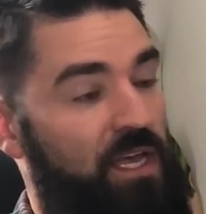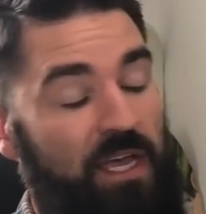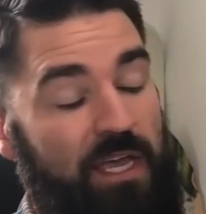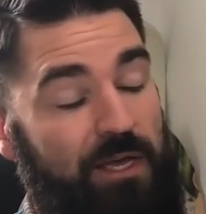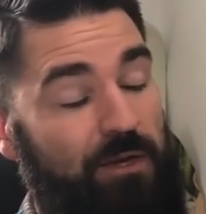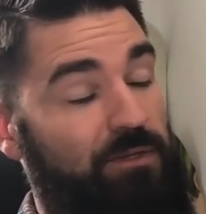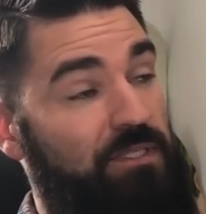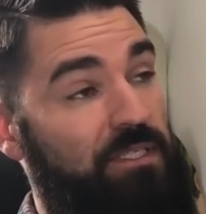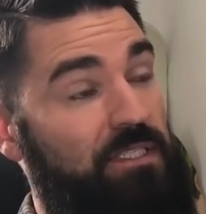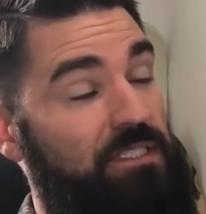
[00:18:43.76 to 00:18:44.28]
Uh-huh.
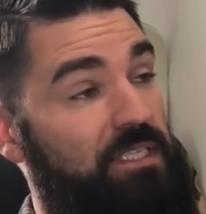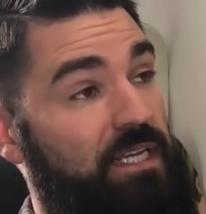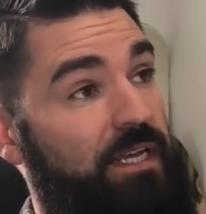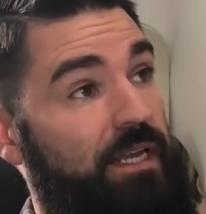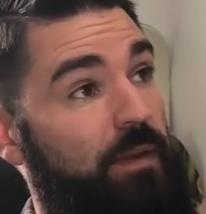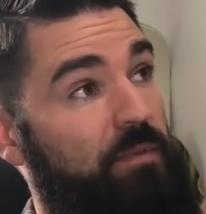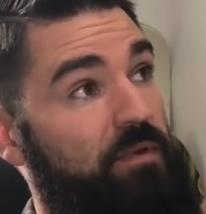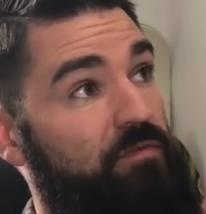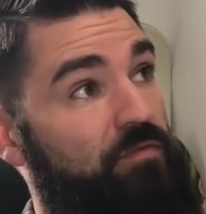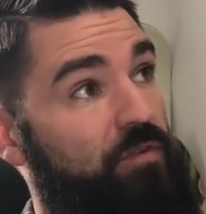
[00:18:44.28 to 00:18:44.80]
It was
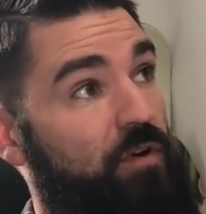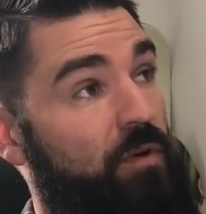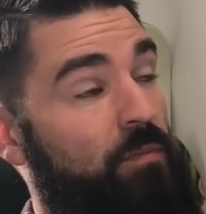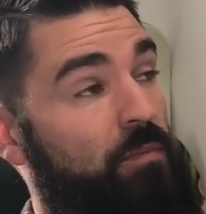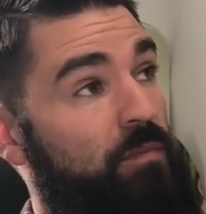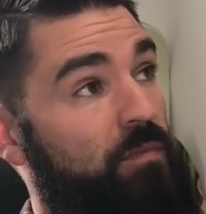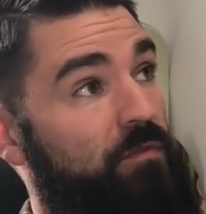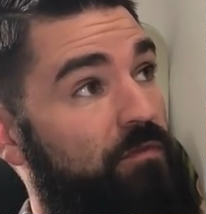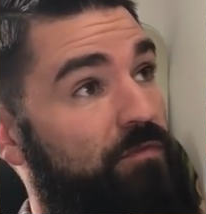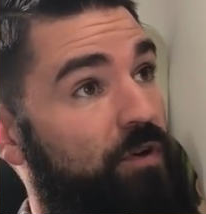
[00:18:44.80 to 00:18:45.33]
insane. I mean, yeah.
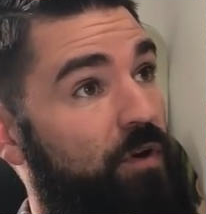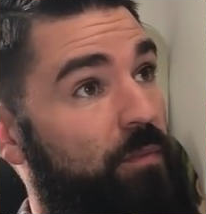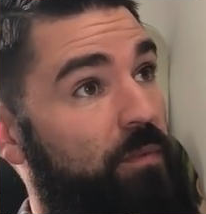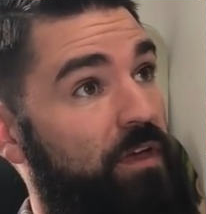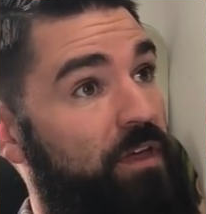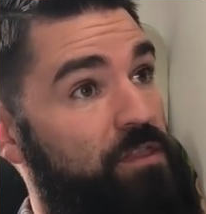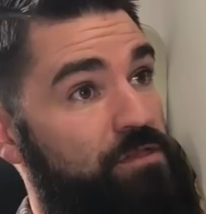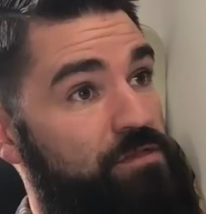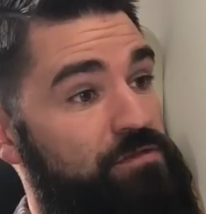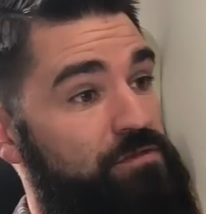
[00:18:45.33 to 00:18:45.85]
from from
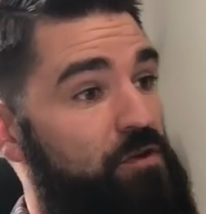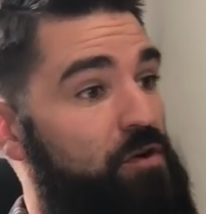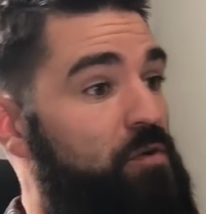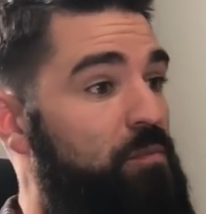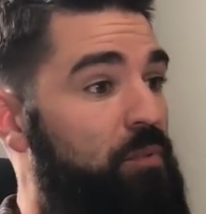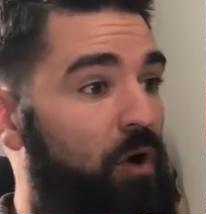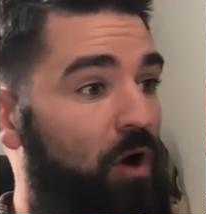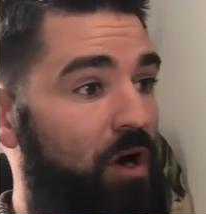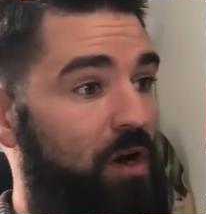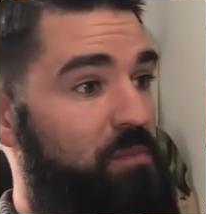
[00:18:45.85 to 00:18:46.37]
a
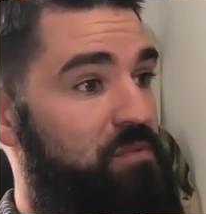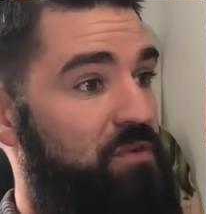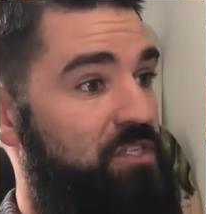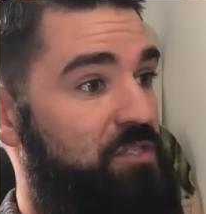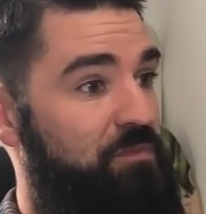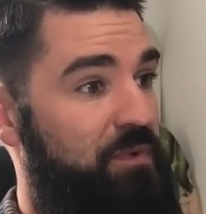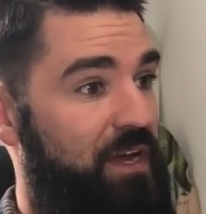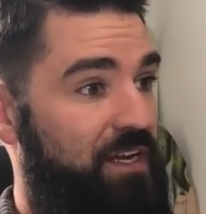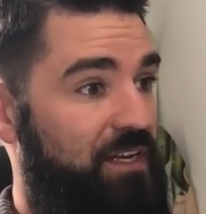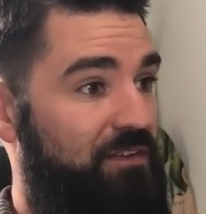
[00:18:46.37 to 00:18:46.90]
third party
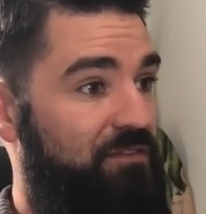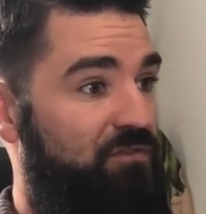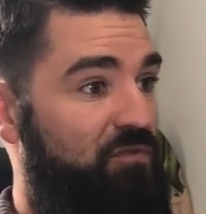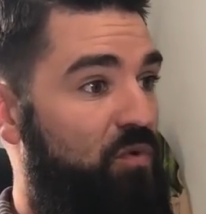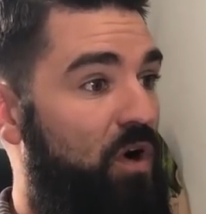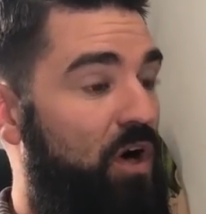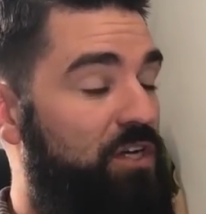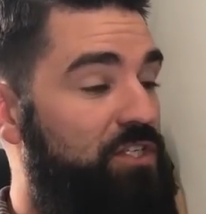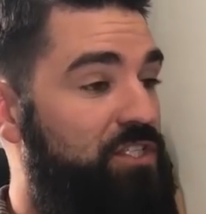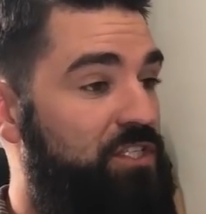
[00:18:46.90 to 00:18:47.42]
perspective,
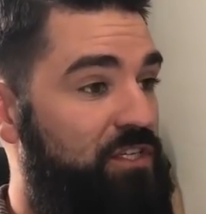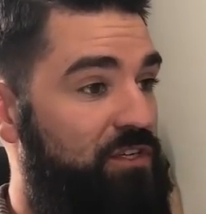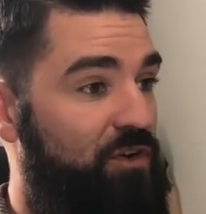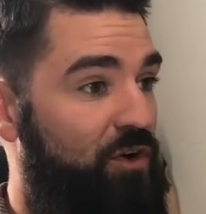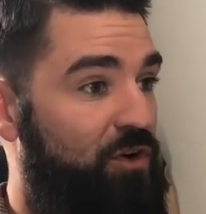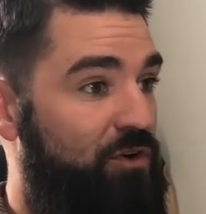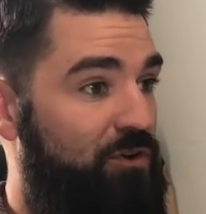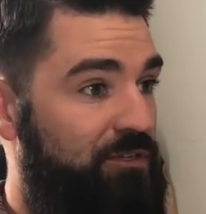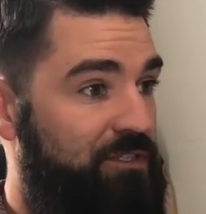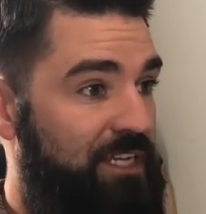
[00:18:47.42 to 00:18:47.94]
watching it
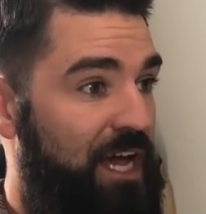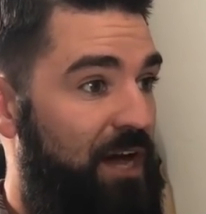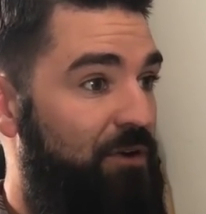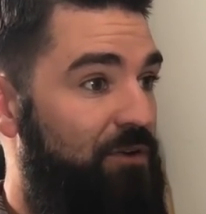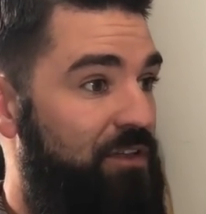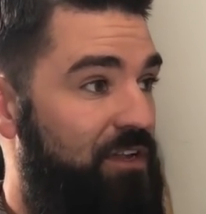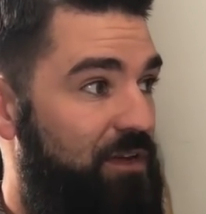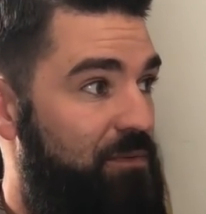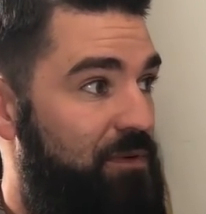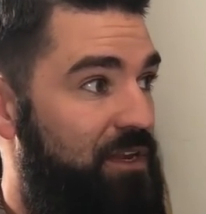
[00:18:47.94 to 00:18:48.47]
all go down
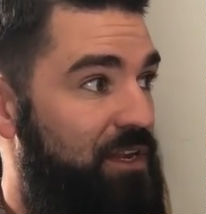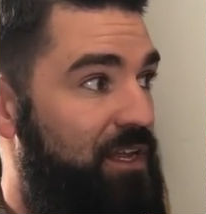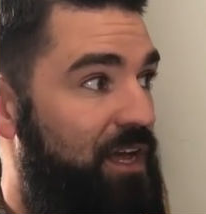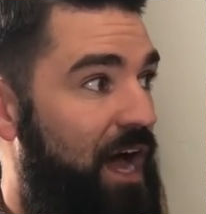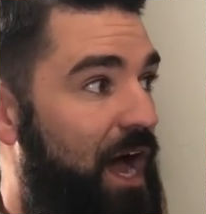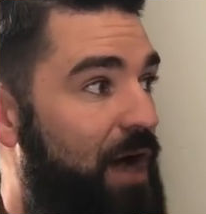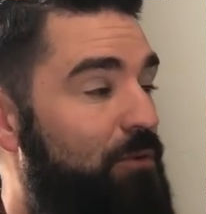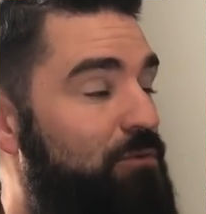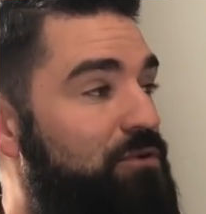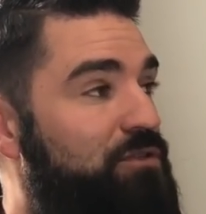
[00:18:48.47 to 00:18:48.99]
in the community,
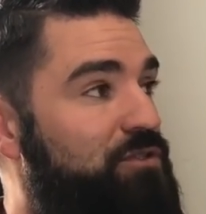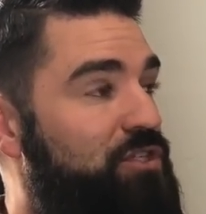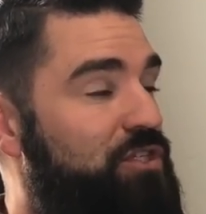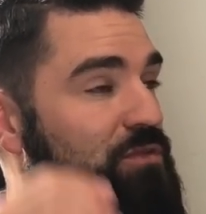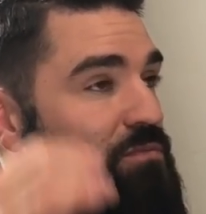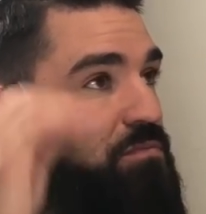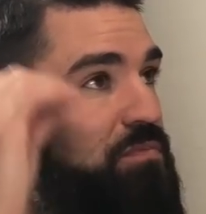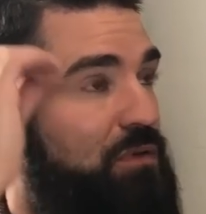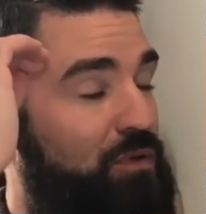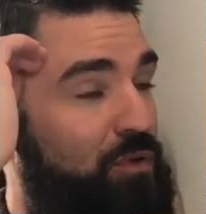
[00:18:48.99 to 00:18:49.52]
I was
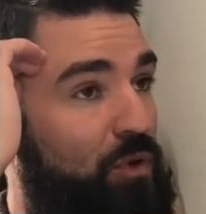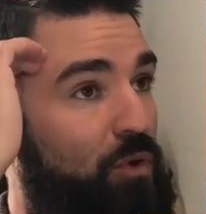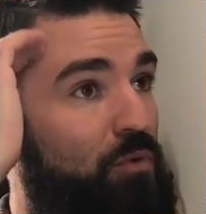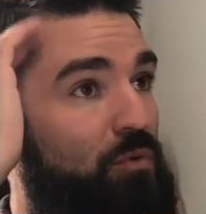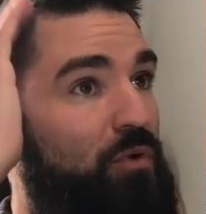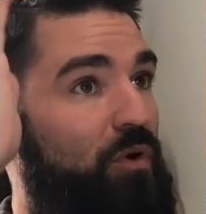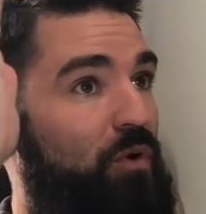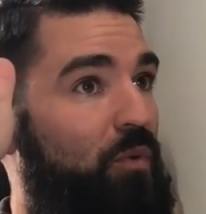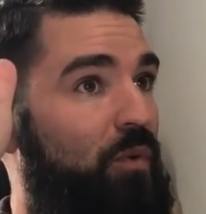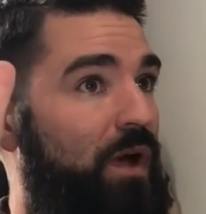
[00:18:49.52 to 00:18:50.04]
just
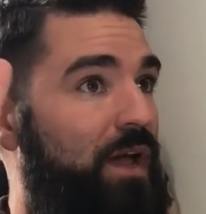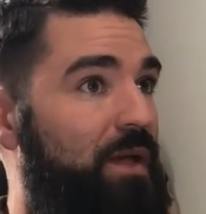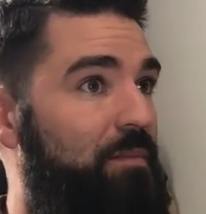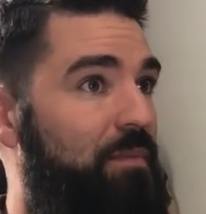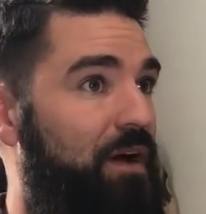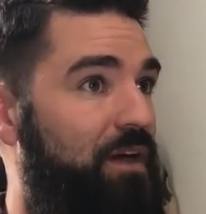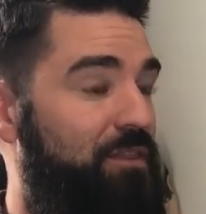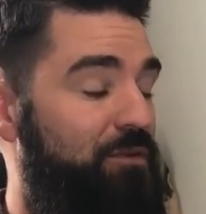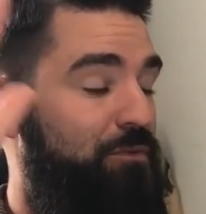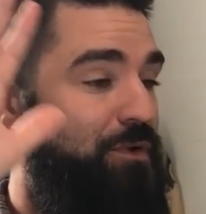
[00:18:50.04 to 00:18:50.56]
blown away
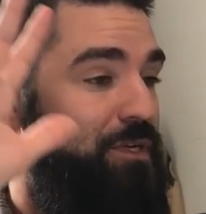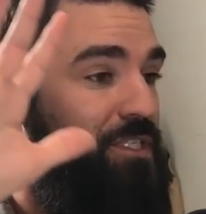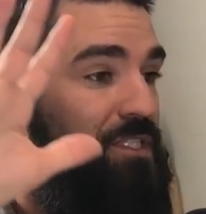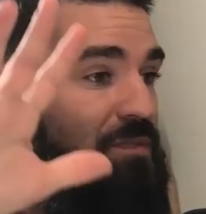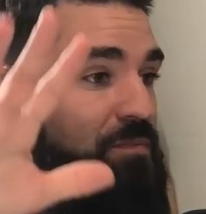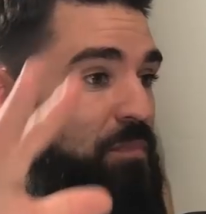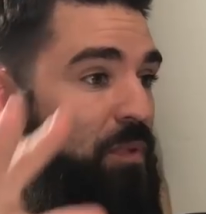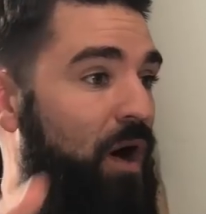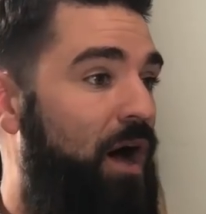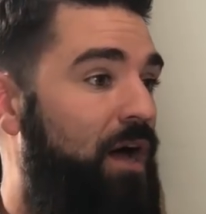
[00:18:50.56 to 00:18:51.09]
by the
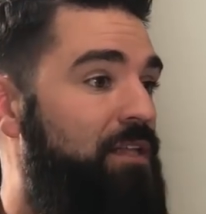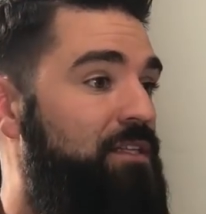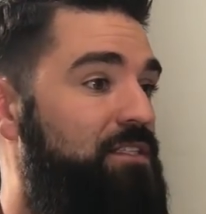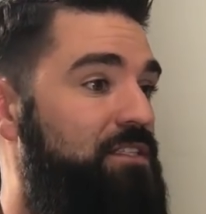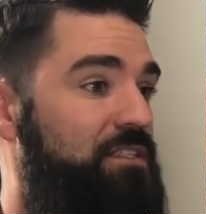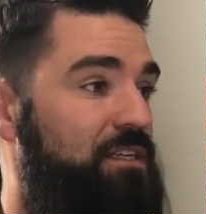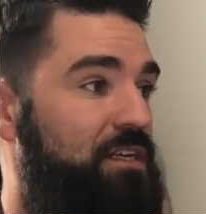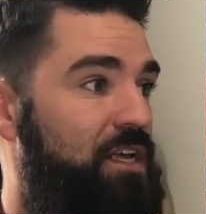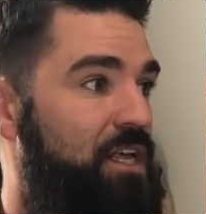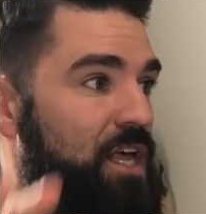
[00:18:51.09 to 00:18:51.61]

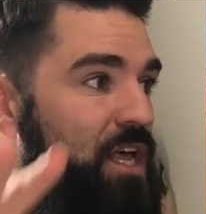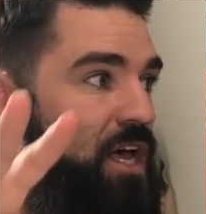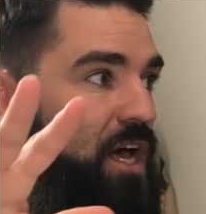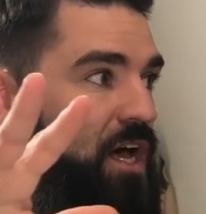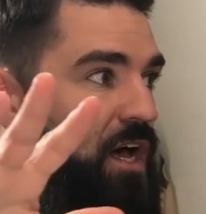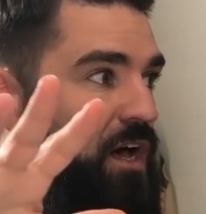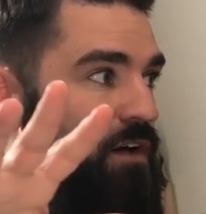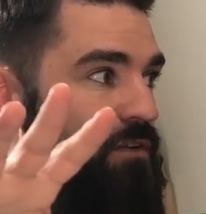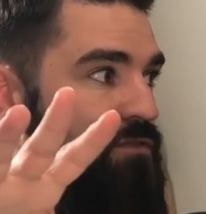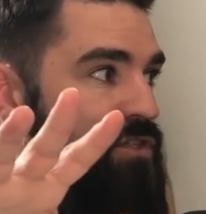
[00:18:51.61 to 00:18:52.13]
response
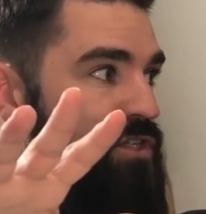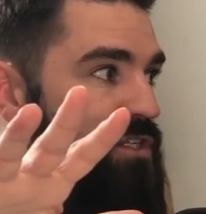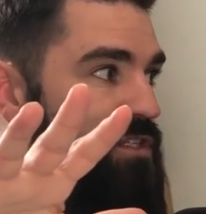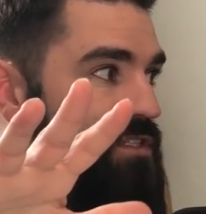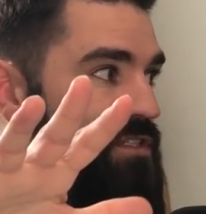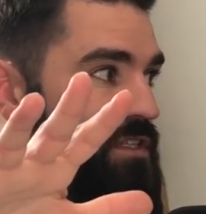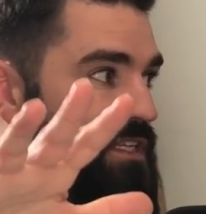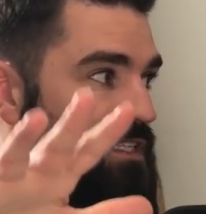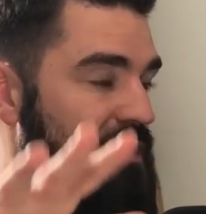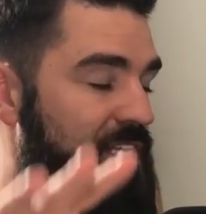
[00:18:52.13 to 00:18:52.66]
yeah. of
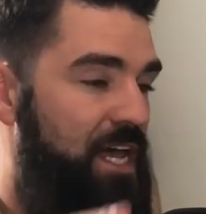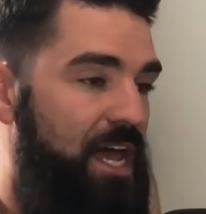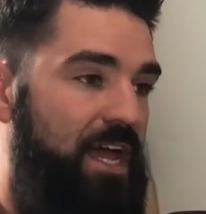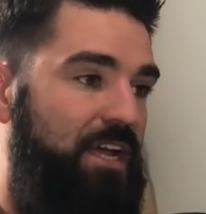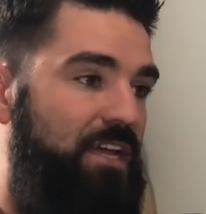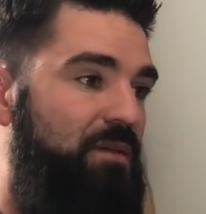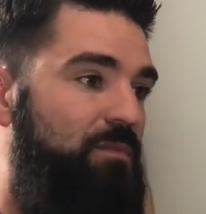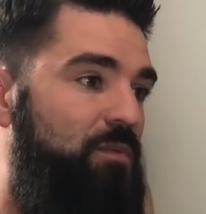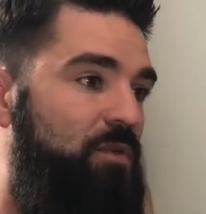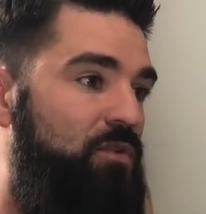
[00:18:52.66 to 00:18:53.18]
just the
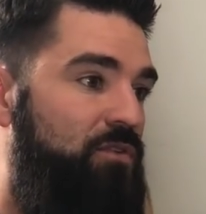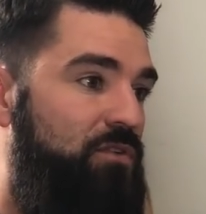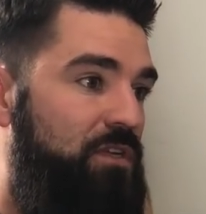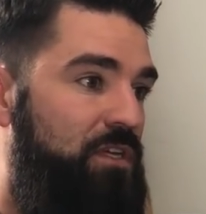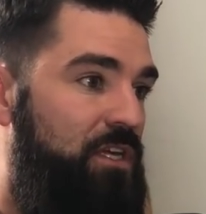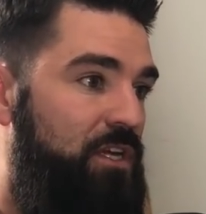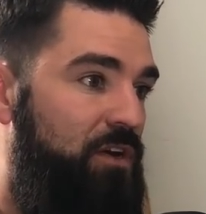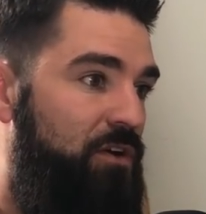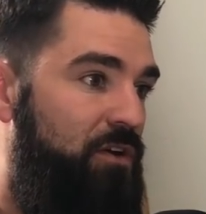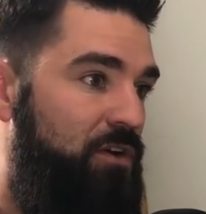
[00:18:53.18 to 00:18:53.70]
tech community
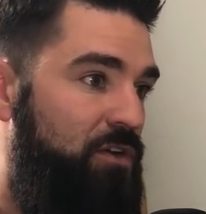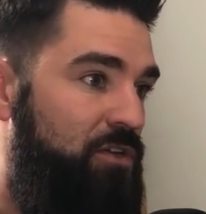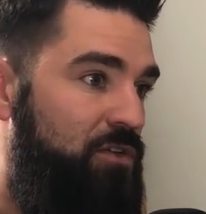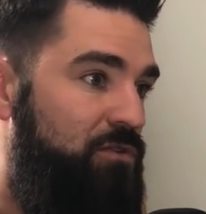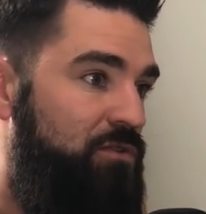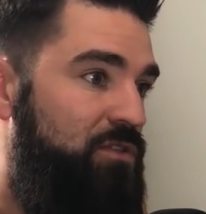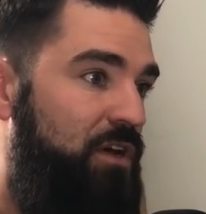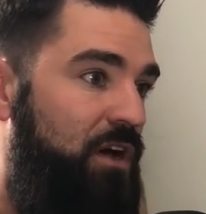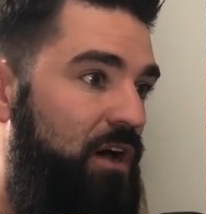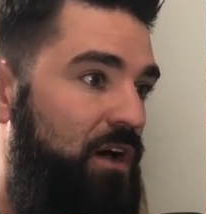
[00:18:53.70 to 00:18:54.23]
here in
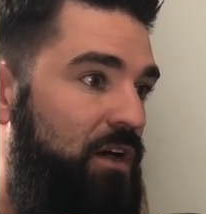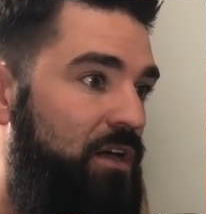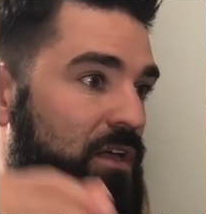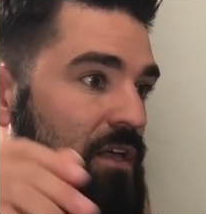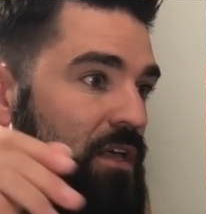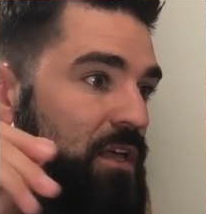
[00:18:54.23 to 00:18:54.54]
Utah.